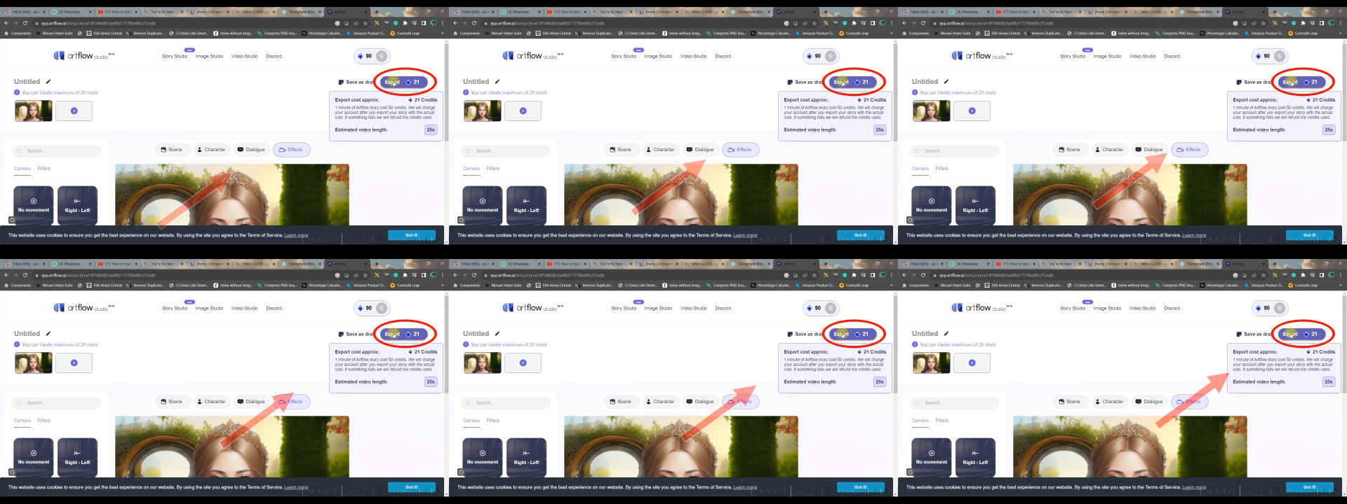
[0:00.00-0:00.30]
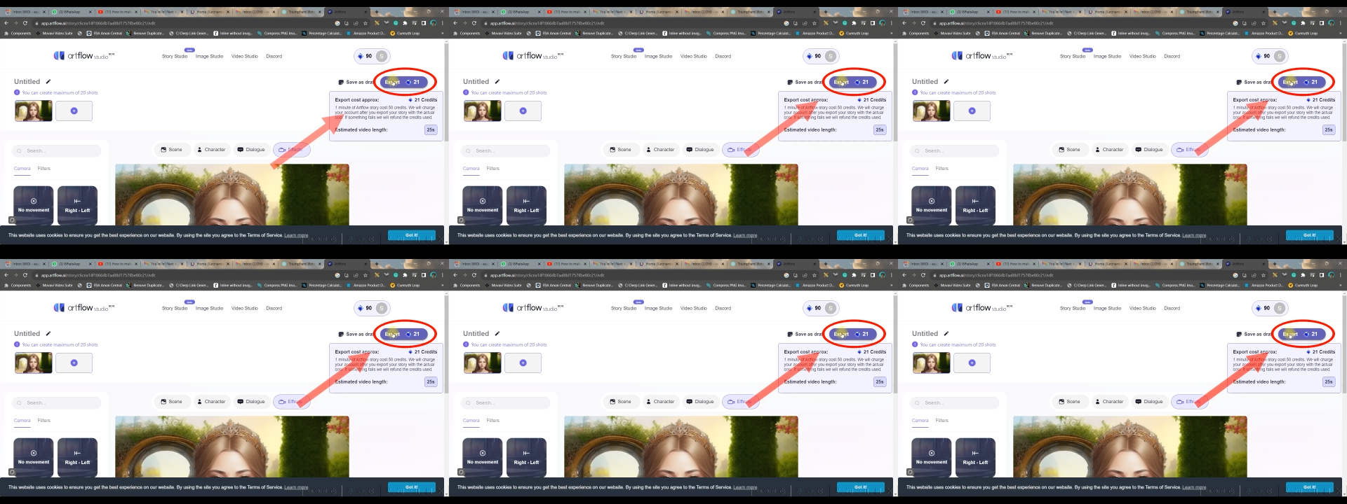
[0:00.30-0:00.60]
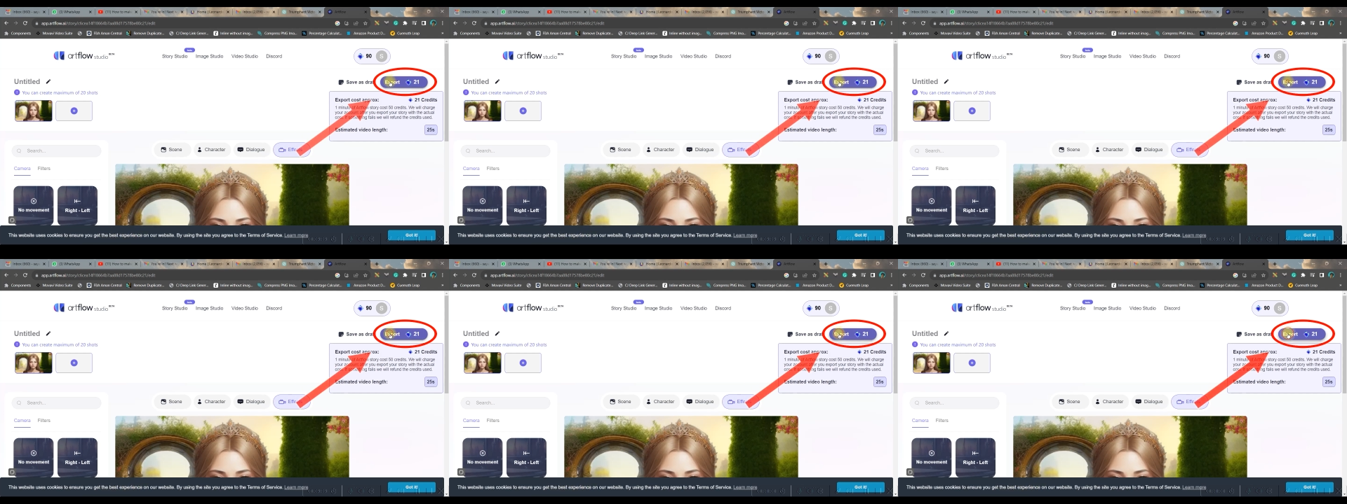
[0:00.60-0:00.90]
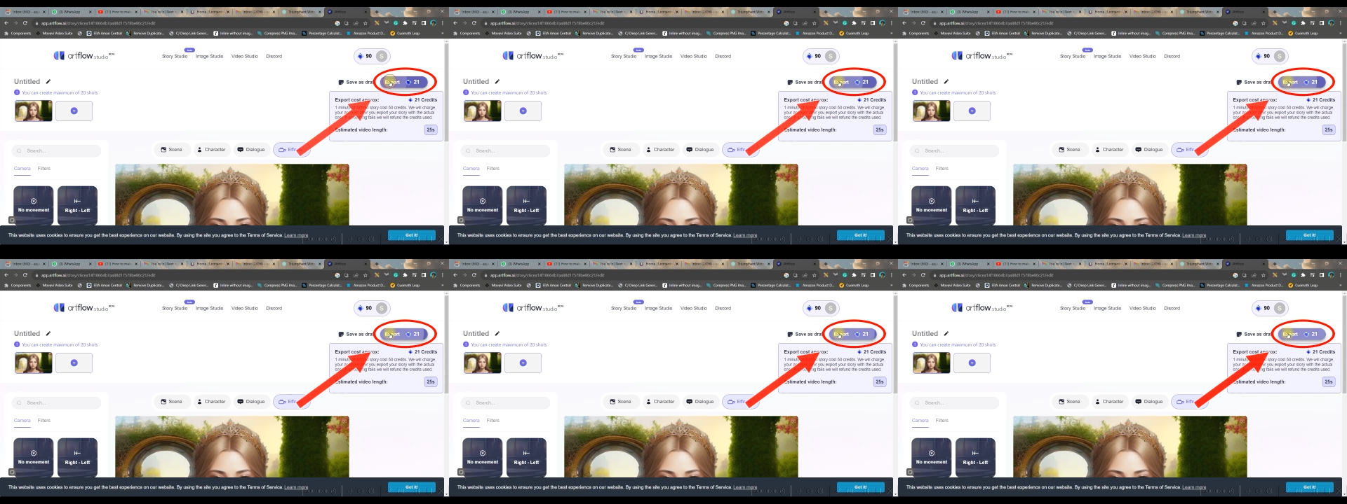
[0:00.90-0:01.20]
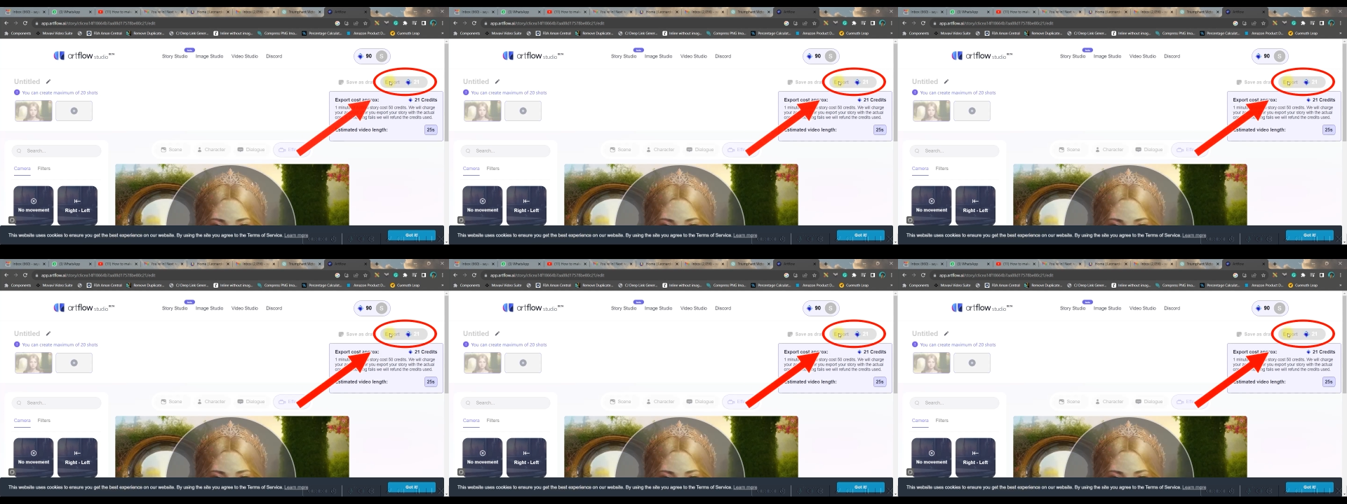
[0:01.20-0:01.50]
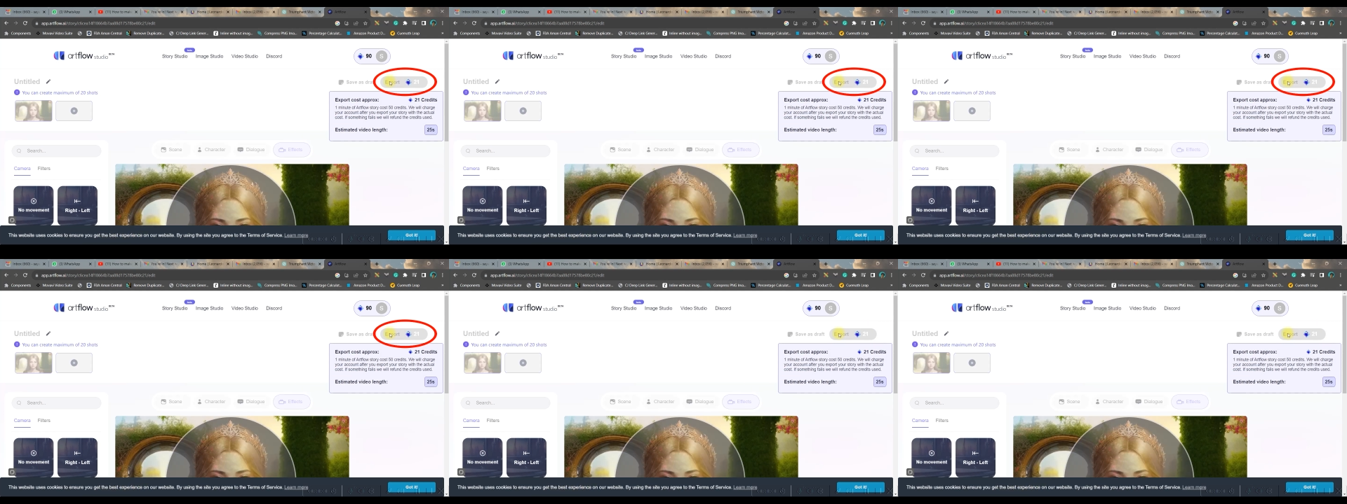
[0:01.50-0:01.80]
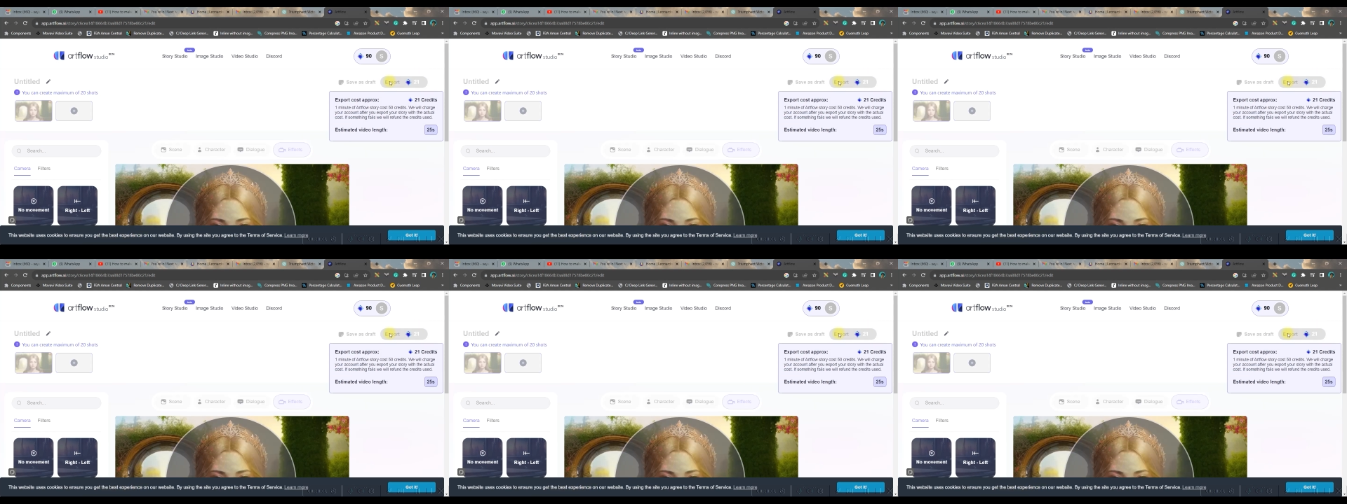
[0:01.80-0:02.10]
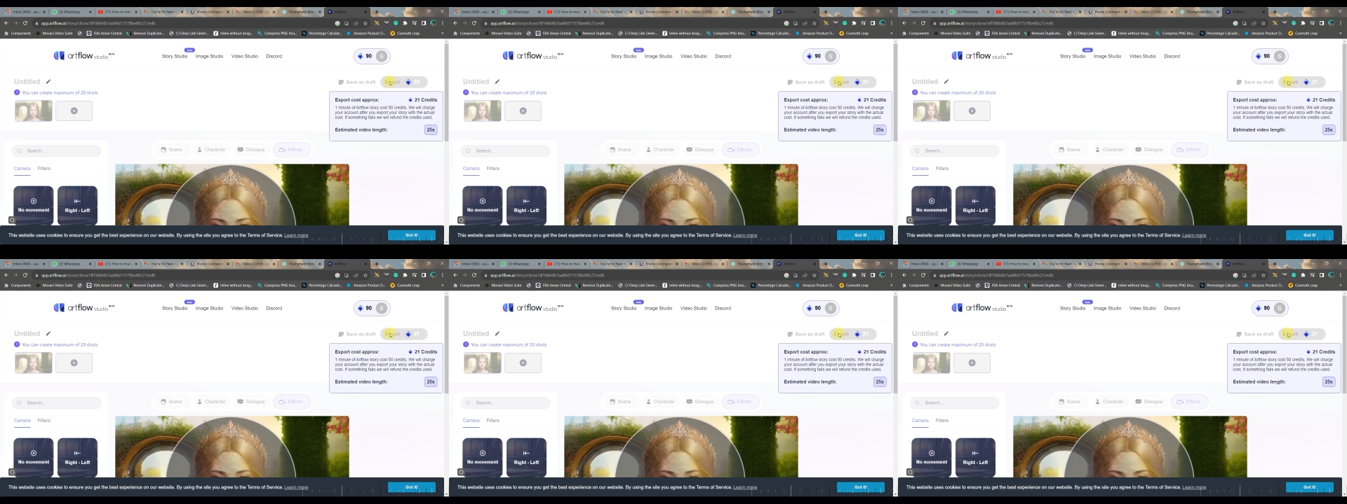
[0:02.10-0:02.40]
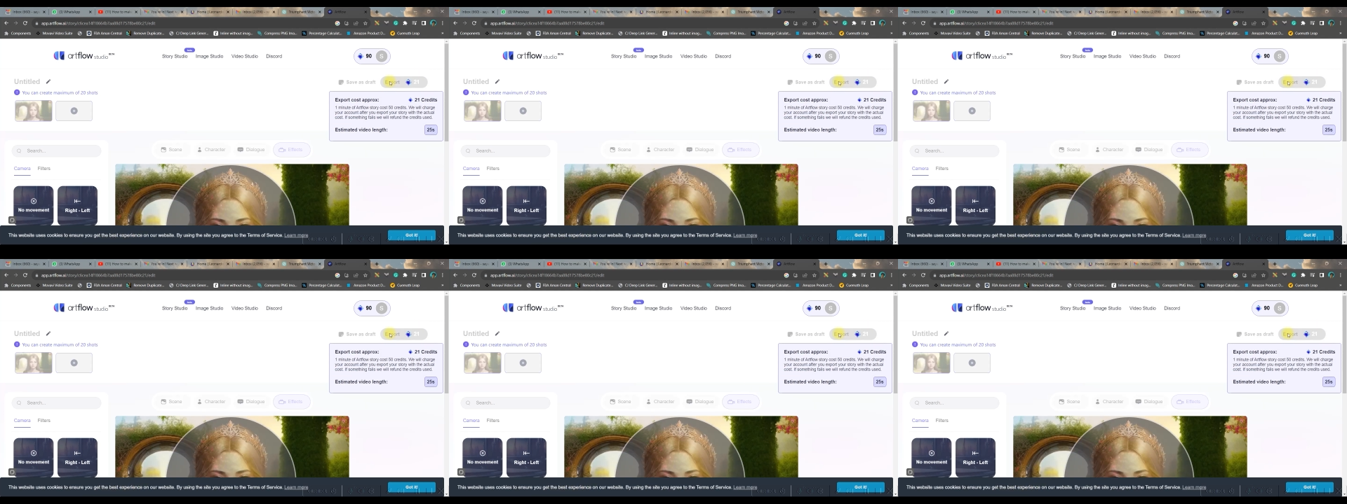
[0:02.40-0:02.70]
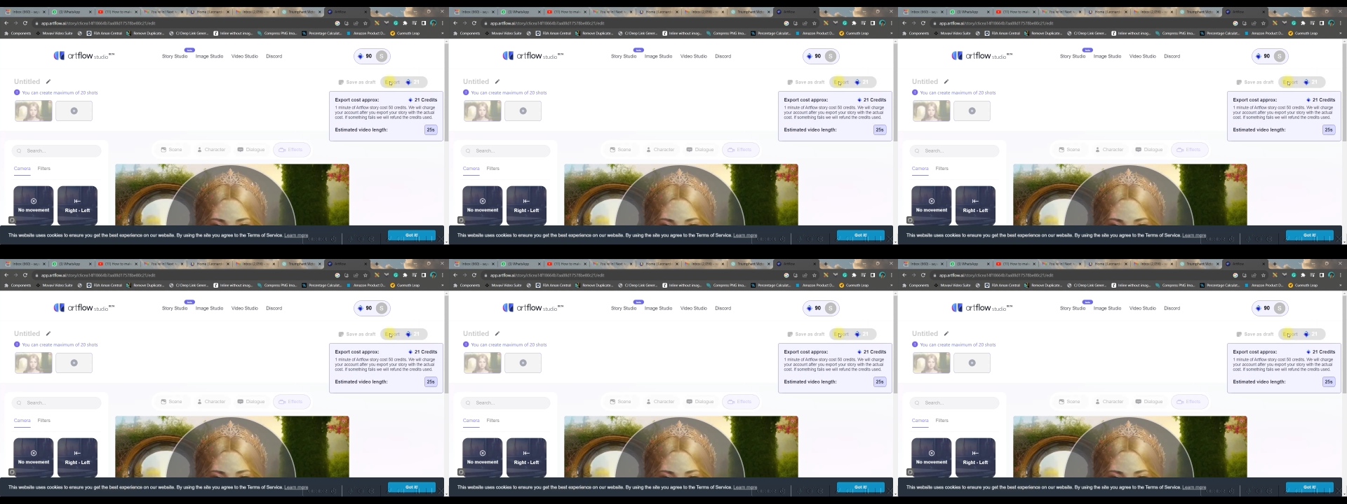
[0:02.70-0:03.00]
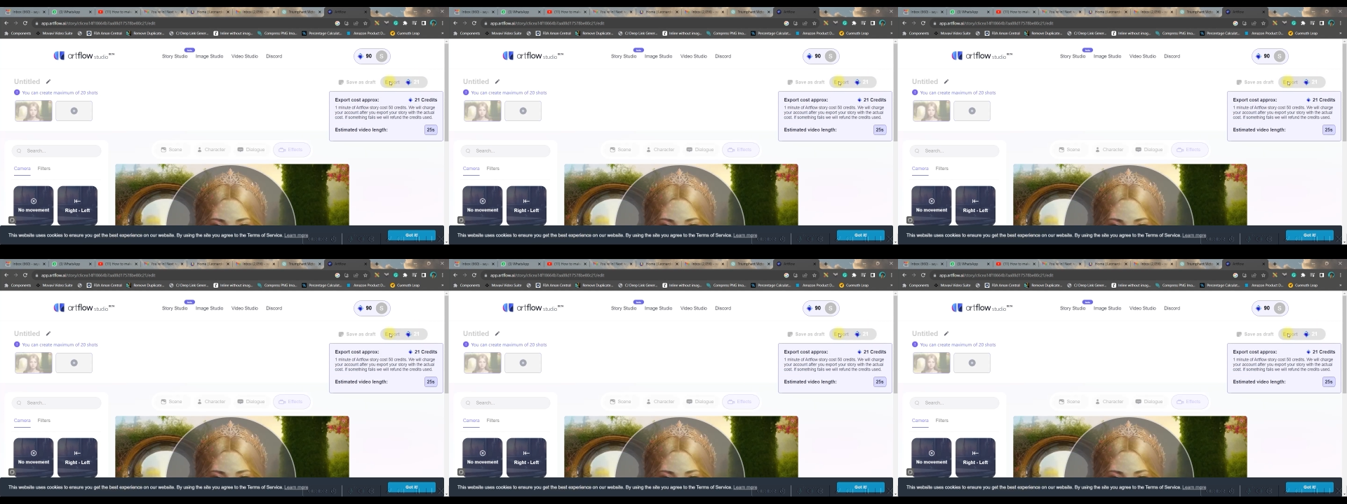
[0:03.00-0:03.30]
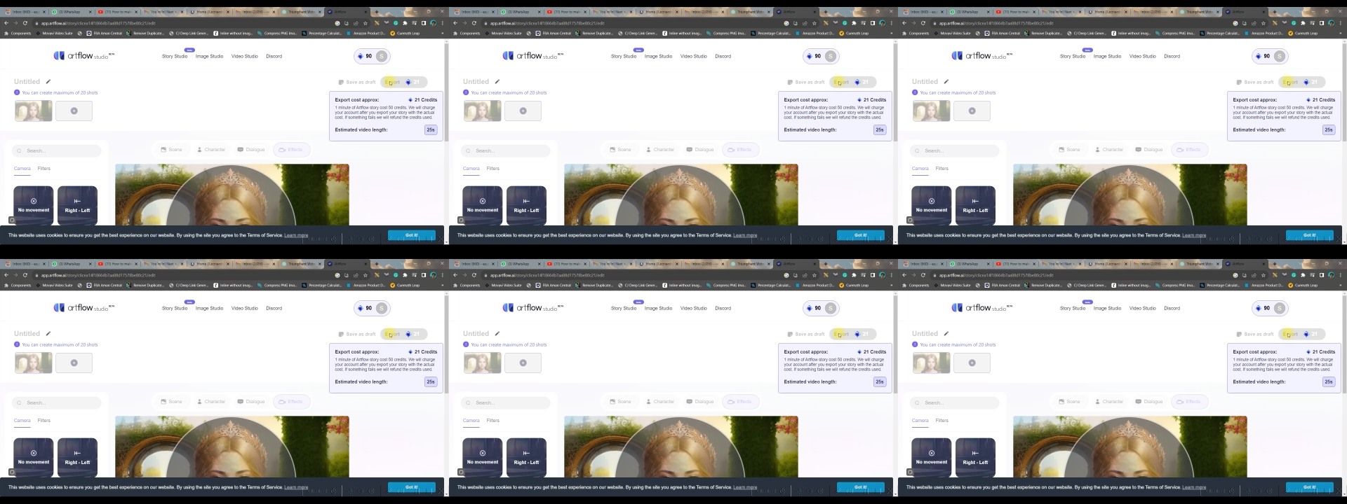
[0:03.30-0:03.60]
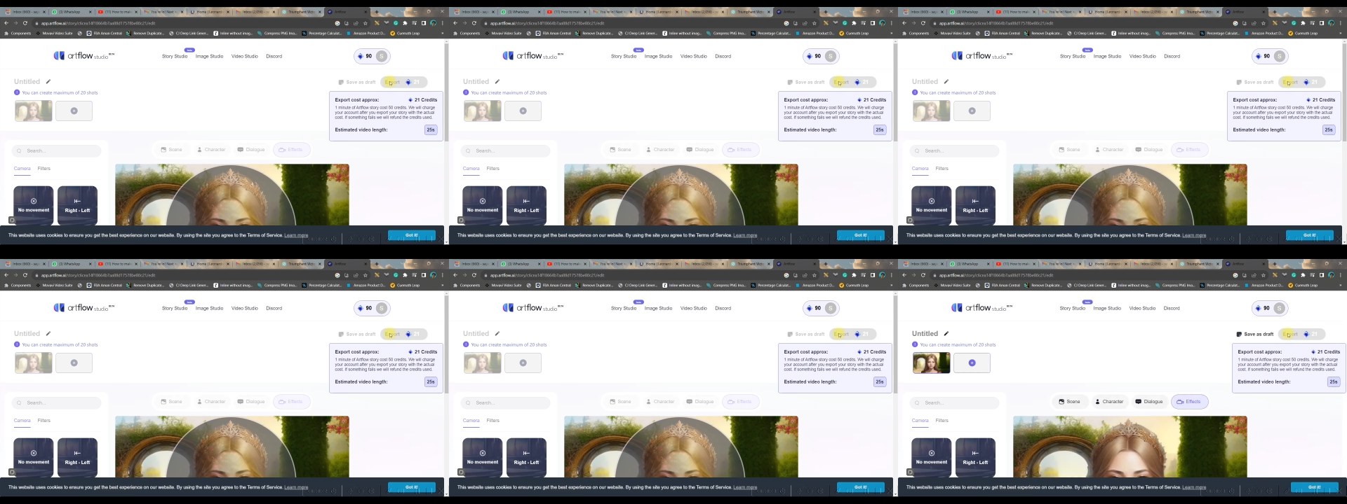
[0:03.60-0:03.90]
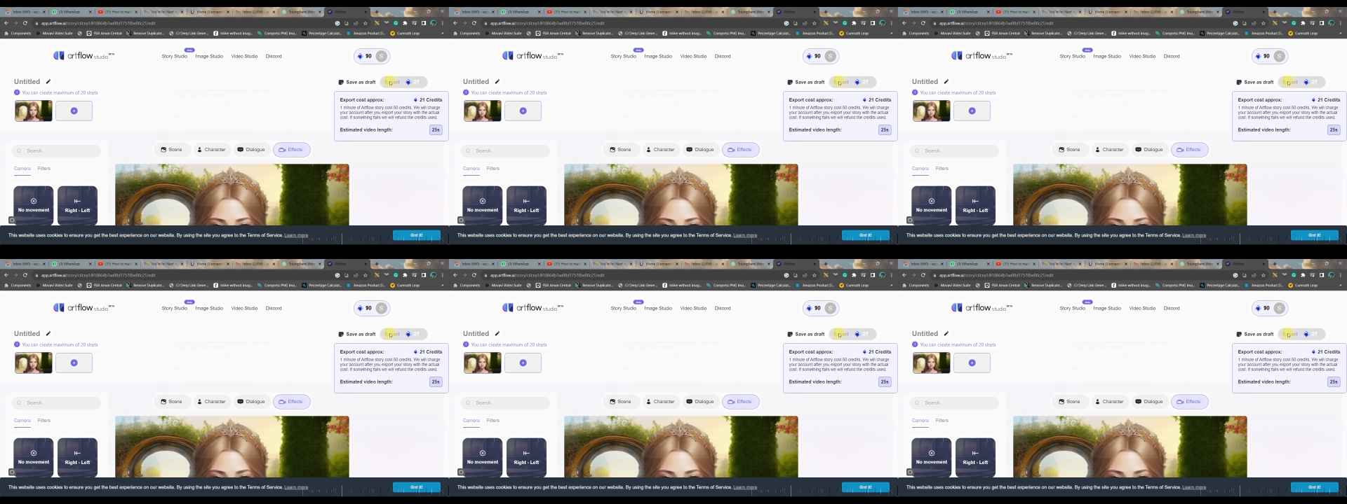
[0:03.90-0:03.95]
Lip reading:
No face is visible, so there are no lips to read.